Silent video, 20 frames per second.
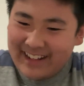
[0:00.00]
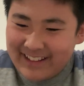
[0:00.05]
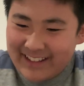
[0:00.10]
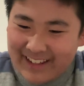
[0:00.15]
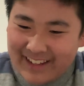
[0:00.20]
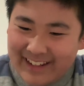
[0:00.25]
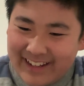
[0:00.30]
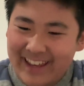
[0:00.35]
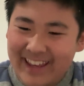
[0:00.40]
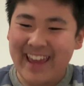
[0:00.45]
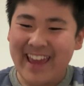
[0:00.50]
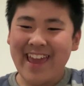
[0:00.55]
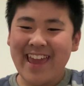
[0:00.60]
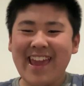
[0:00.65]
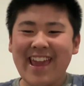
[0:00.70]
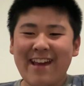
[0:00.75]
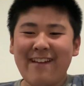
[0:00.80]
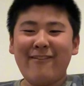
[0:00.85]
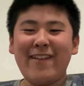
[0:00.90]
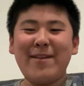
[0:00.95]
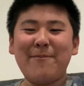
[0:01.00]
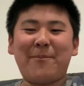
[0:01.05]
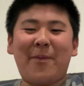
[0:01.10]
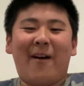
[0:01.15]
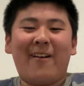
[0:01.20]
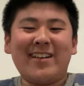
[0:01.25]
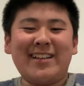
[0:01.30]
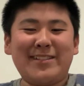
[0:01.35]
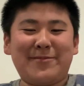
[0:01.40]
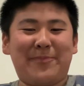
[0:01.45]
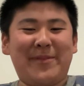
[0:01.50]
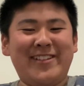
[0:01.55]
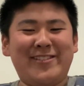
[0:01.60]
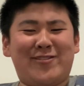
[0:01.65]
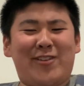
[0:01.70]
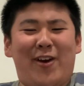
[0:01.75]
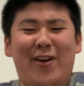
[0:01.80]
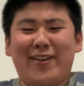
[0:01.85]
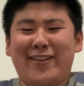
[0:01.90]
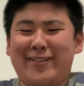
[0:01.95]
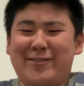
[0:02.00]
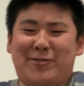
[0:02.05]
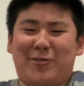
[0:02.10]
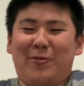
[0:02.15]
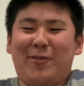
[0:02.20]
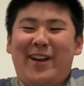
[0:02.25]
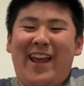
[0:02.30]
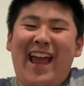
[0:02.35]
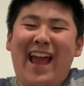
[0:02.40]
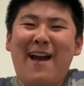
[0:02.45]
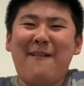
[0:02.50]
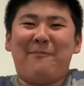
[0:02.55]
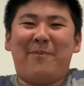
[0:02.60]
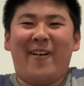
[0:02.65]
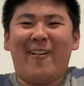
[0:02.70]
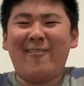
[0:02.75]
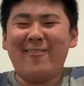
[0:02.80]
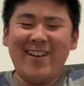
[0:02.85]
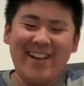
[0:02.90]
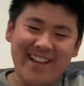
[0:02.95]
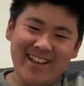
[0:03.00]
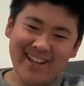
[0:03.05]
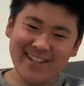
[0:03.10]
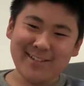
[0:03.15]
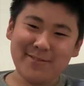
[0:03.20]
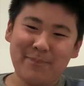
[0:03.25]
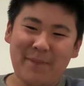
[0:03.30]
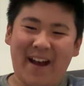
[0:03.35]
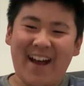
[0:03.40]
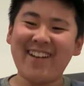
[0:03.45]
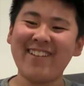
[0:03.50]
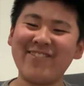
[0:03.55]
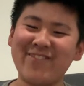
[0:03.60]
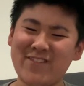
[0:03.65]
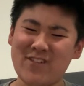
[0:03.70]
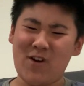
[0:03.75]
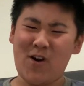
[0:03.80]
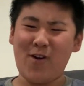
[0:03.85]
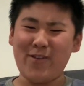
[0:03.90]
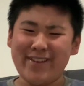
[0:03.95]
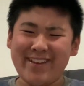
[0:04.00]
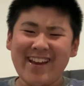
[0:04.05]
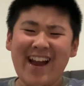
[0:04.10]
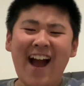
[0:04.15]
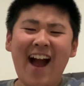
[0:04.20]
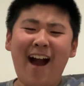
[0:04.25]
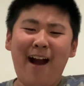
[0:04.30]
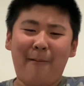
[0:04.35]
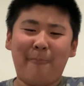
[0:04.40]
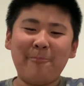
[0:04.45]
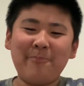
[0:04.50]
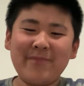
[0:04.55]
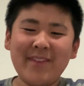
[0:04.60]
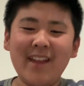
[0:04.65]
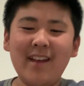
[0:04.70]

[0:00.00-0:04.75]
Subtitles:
Dee Dee. "Everybody's been turned into an apple. It's part of growing up."